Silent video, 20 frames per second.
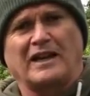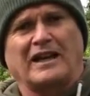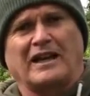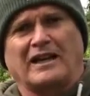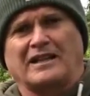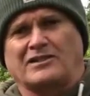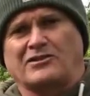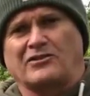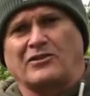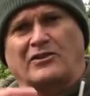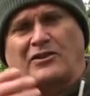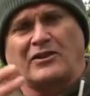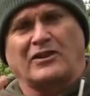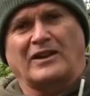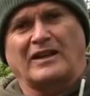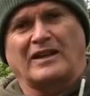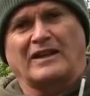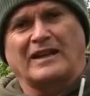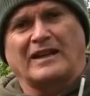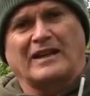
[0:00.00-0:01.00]
it's not
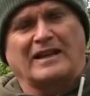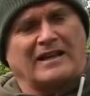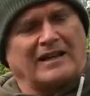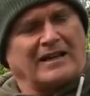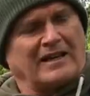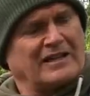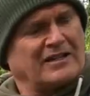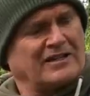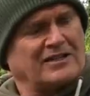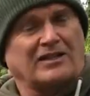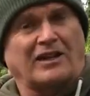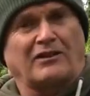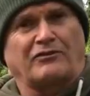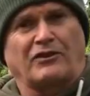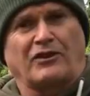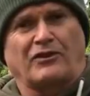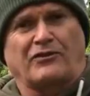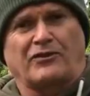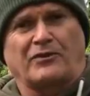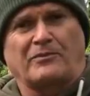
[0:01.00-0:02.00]
going to
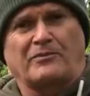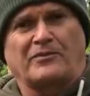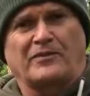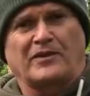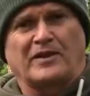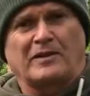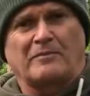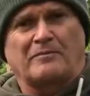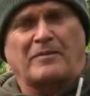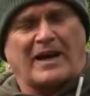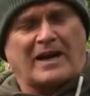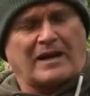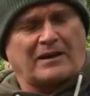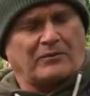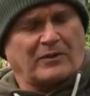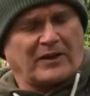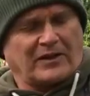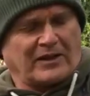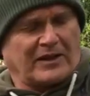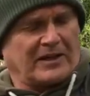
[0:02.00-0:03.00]
suffer from bad
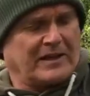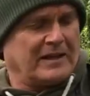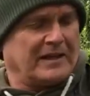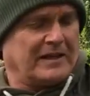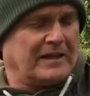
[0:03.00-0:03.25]
weather.